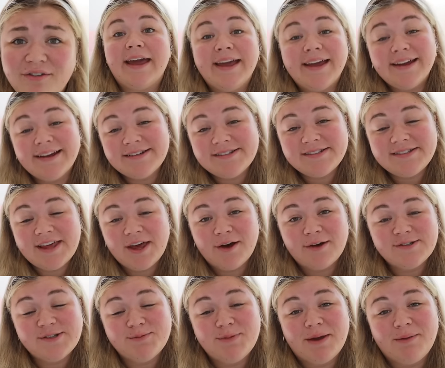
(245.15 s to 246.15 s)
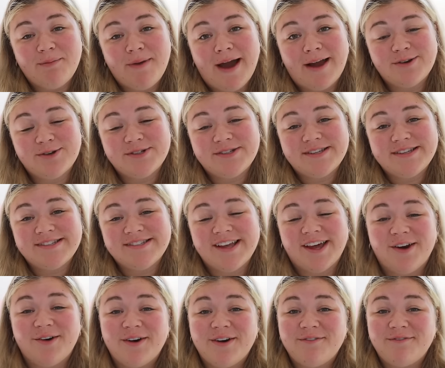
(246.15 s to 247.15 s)
and they also make mattresses
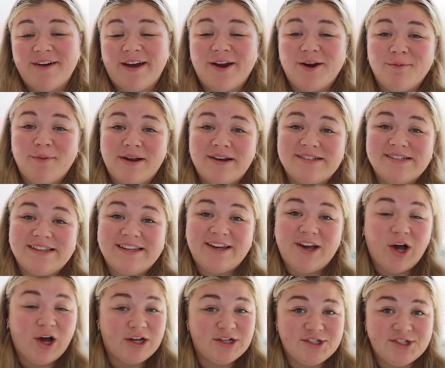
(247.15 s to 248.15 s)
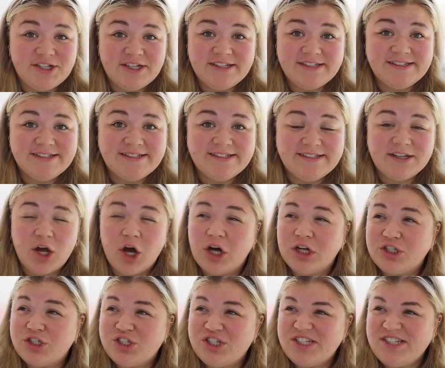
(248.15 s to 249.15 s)
that are environmentally conscious.
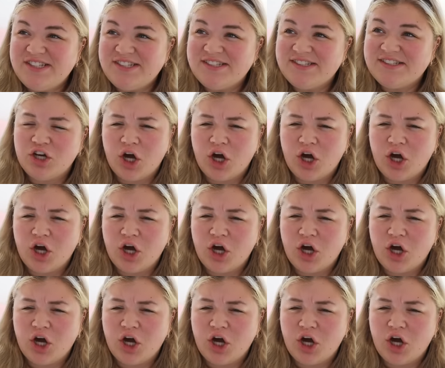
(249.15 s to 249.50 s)
Conscious?